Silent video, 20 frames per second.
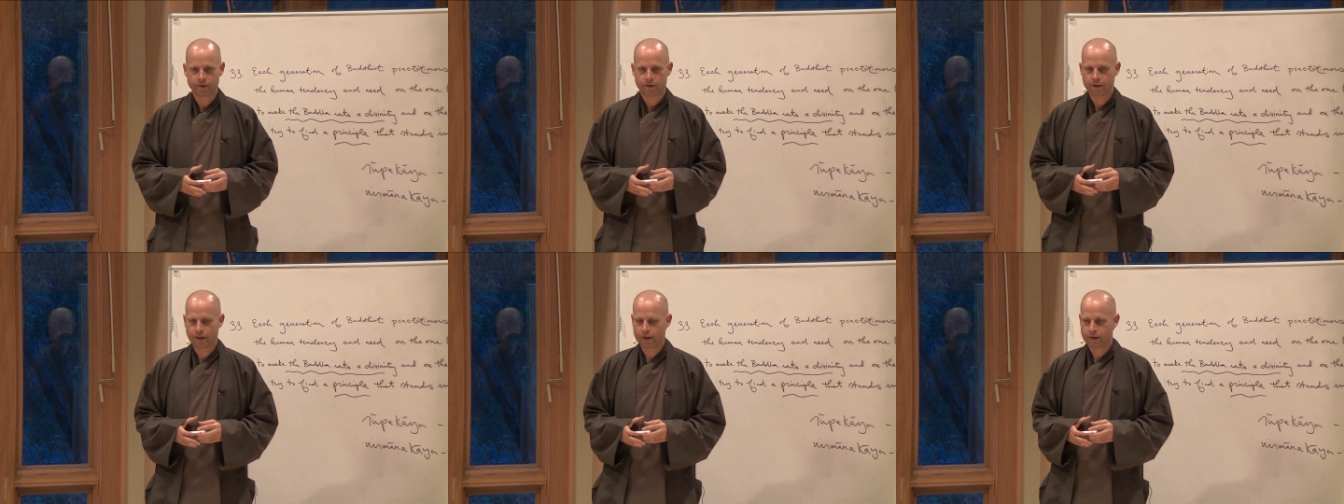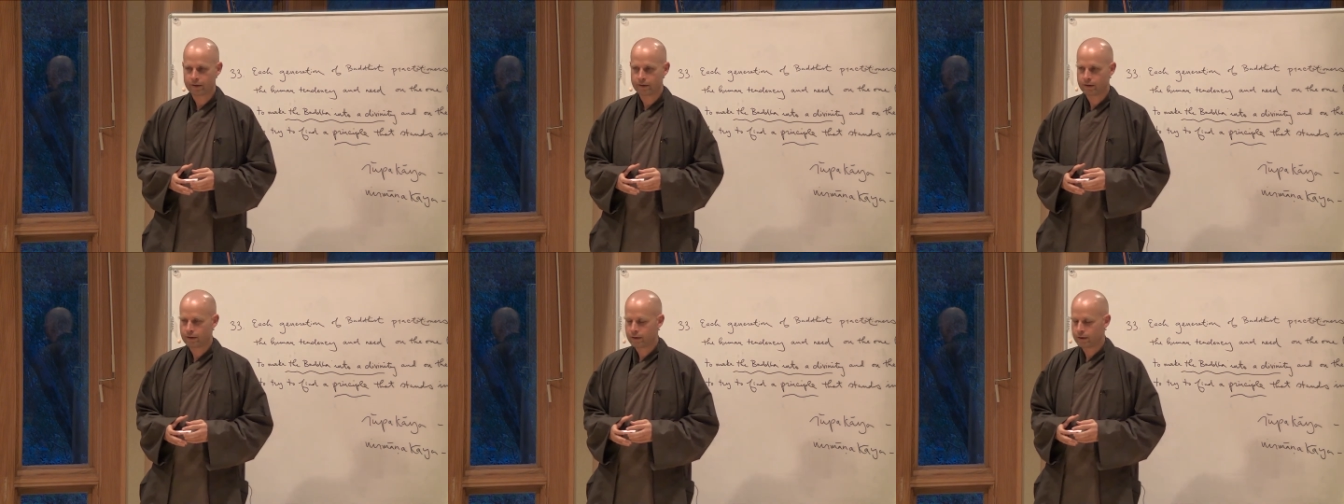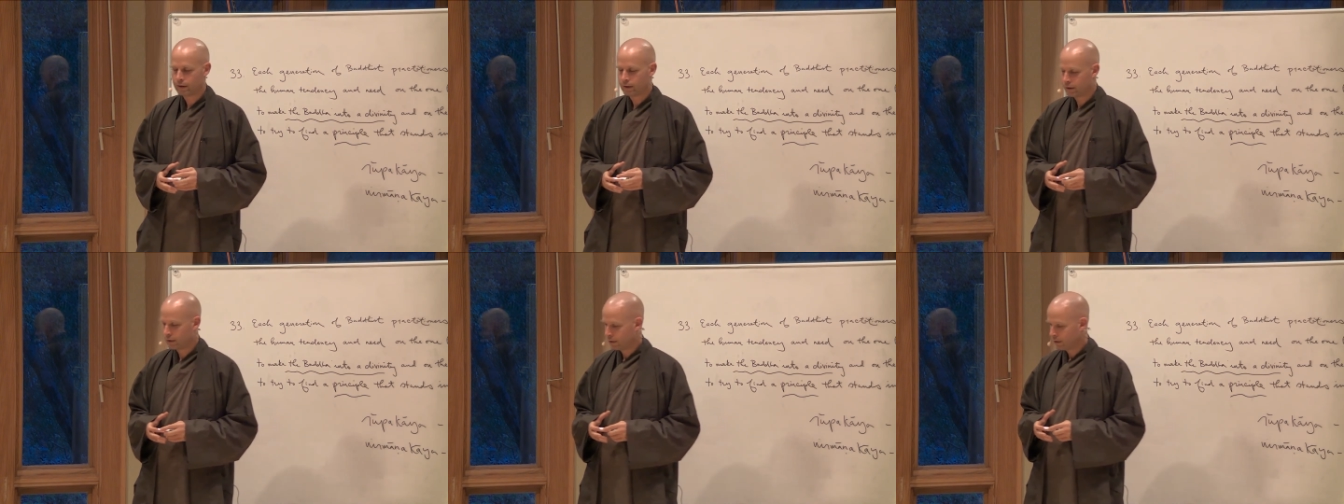that
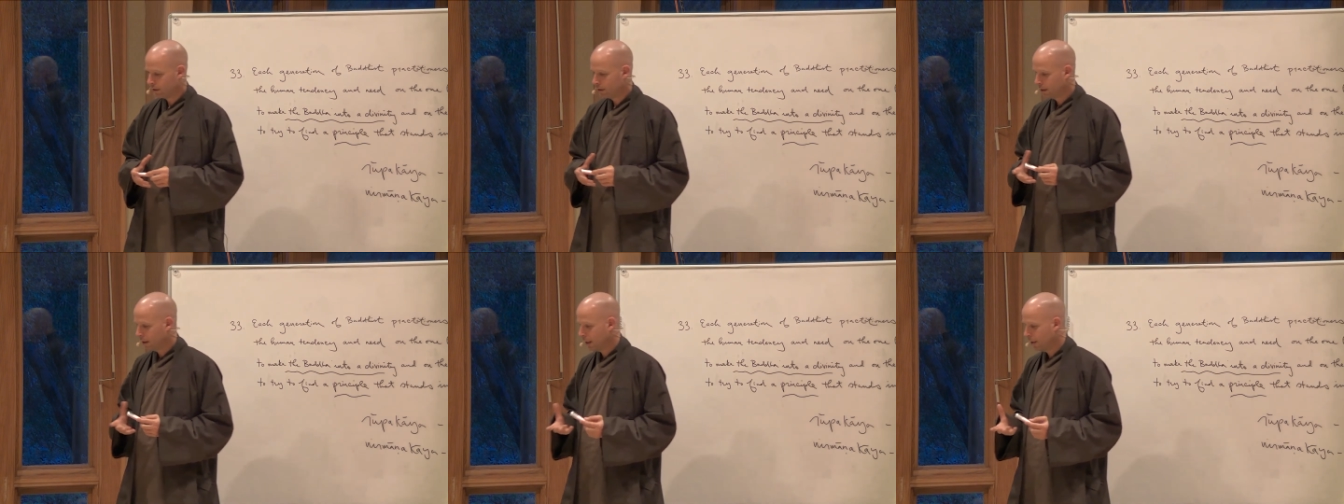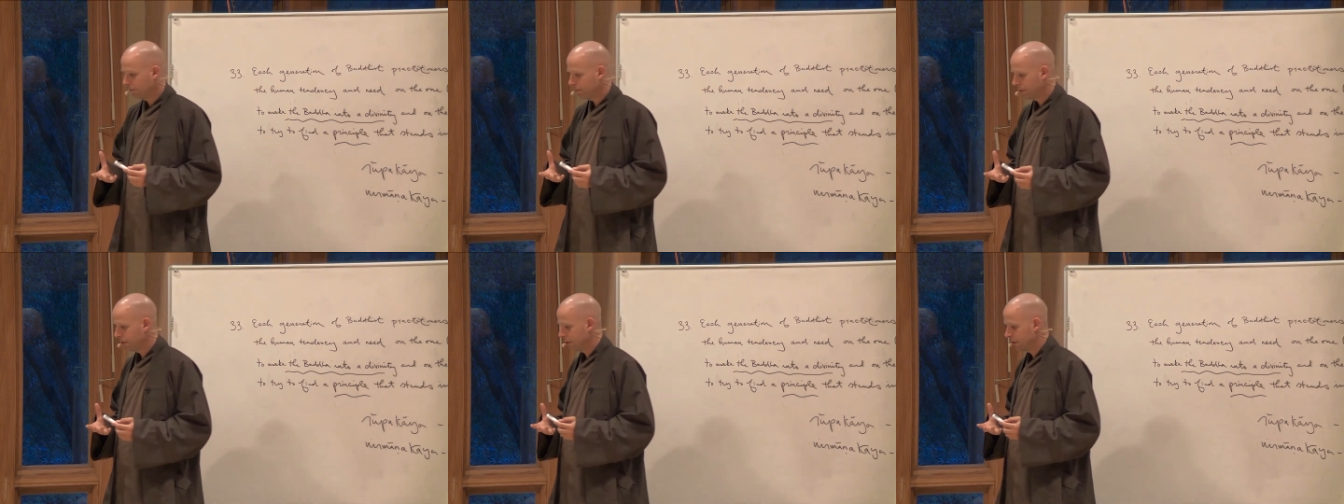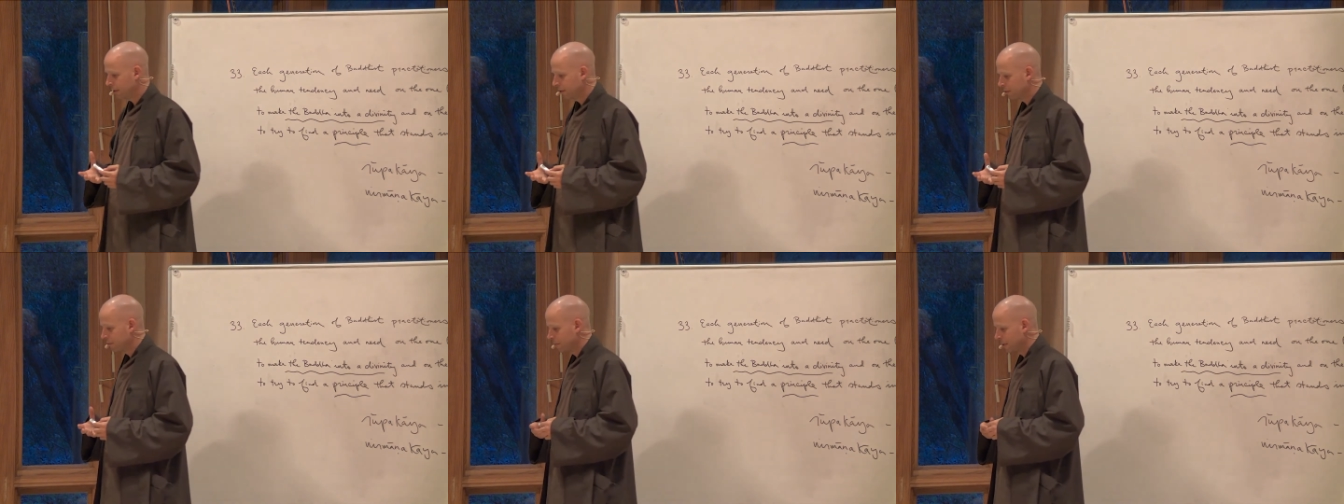
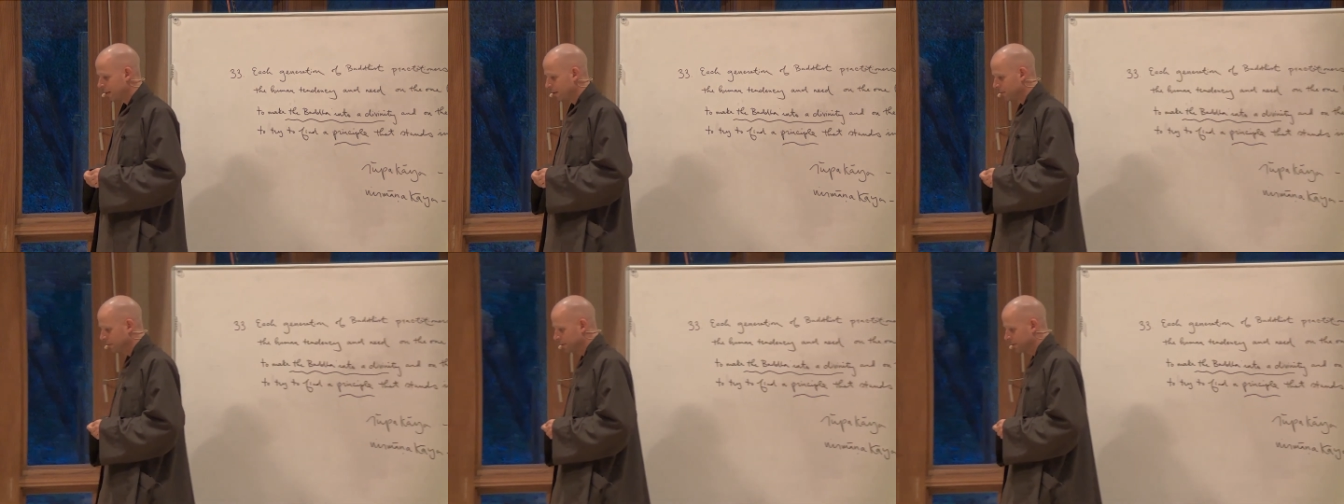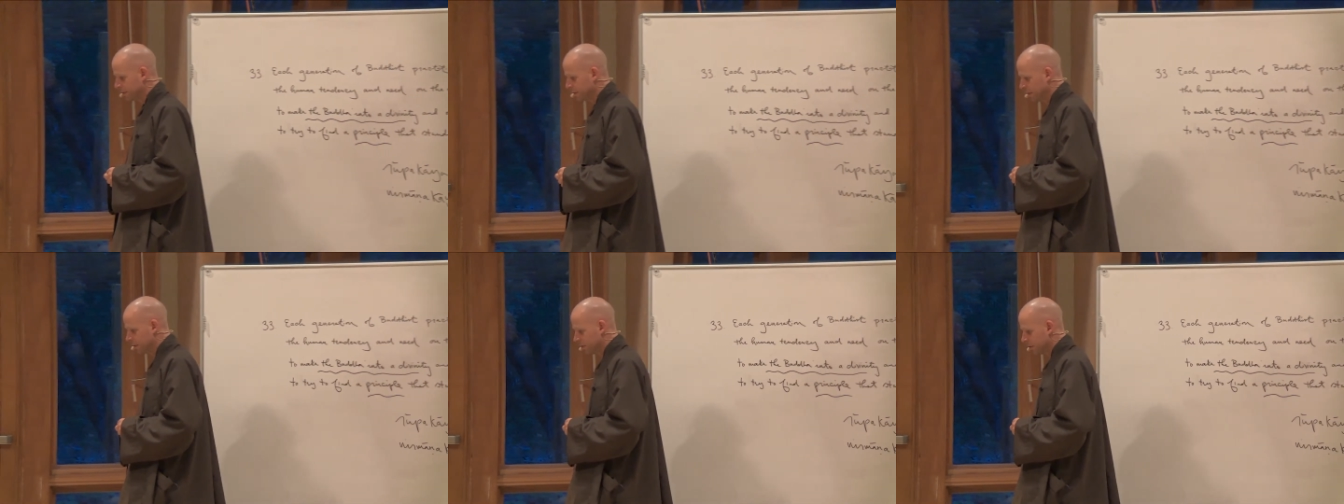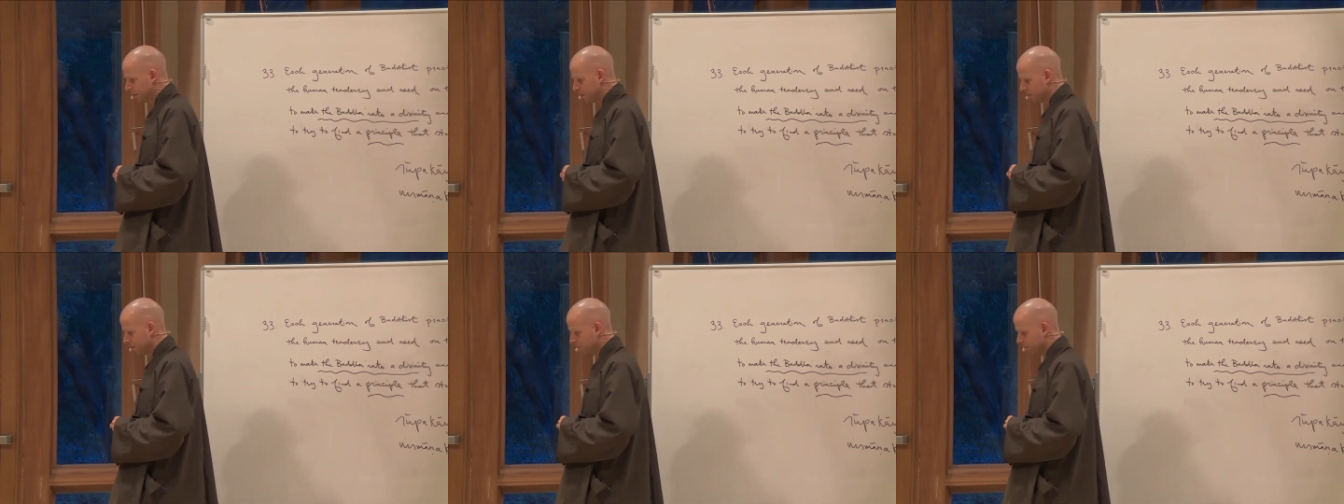everything is
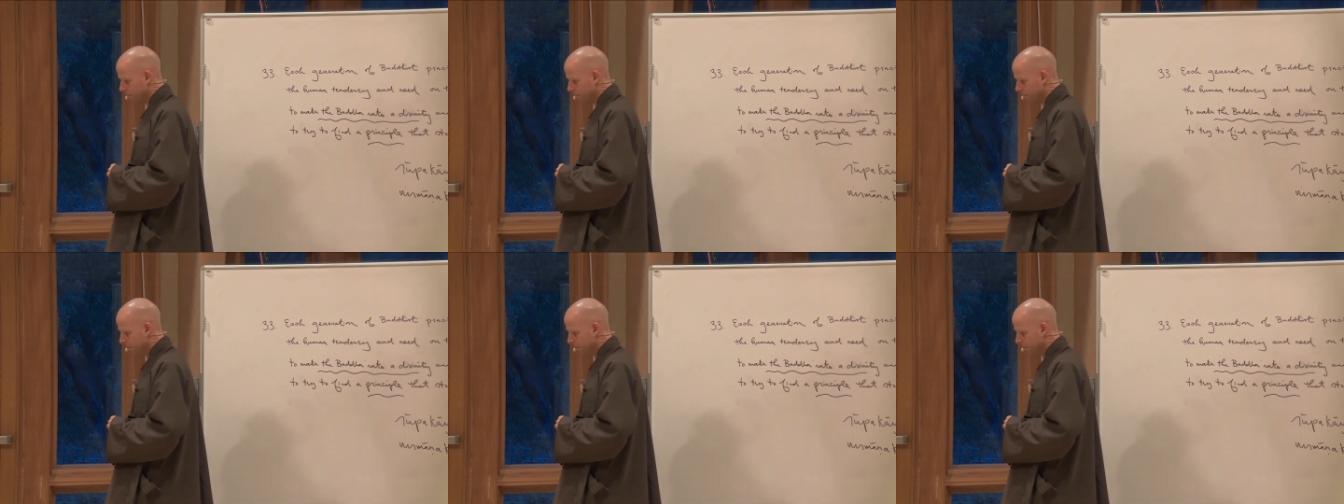manifestation.